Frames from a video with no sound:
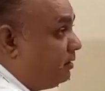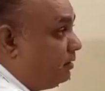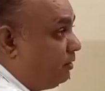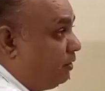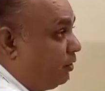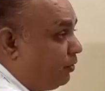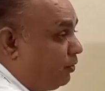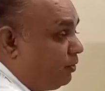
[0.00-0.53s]

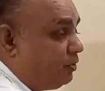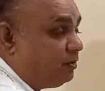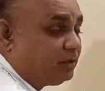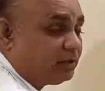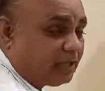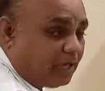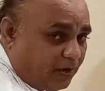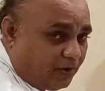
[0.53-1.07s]
low
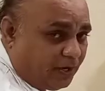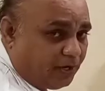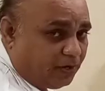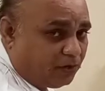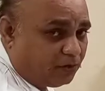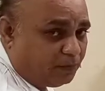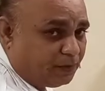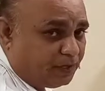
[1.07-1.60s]
thyroid
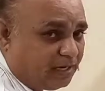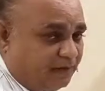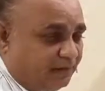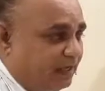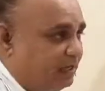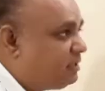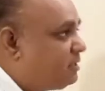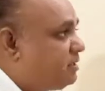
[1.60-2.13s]
hormone
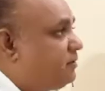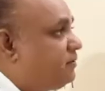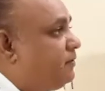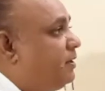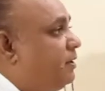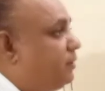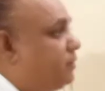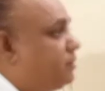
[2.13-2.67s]
levels
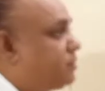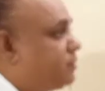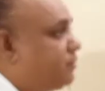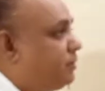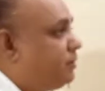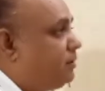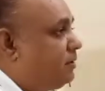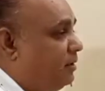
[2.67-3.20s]
will
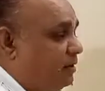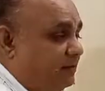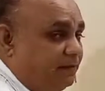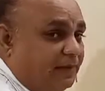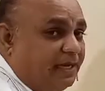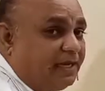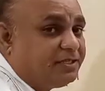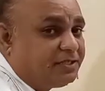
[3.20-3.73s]
also
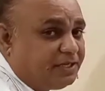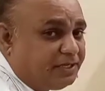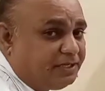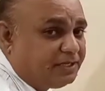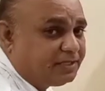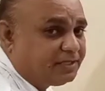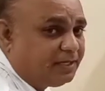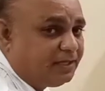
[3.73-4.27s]
make
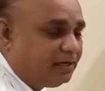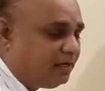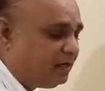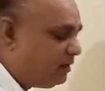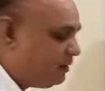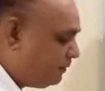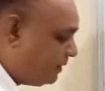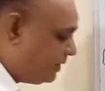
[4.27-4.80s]
changes in
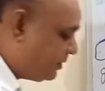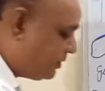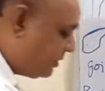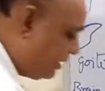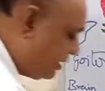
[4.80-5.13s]
the menstrual